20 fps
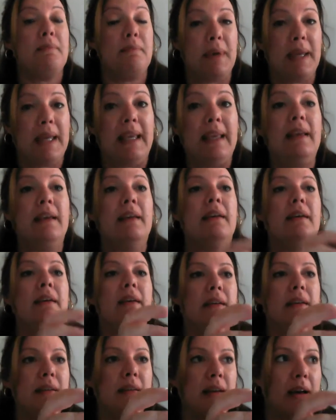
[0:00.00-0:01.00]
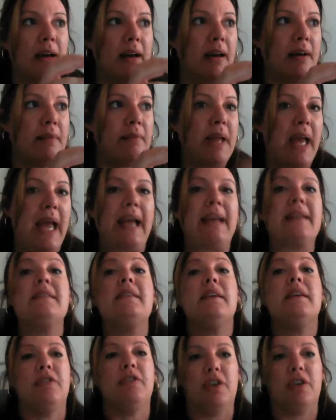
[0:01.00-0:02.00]
being
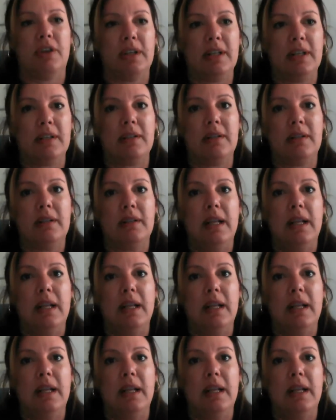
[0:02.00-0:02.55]
active on it.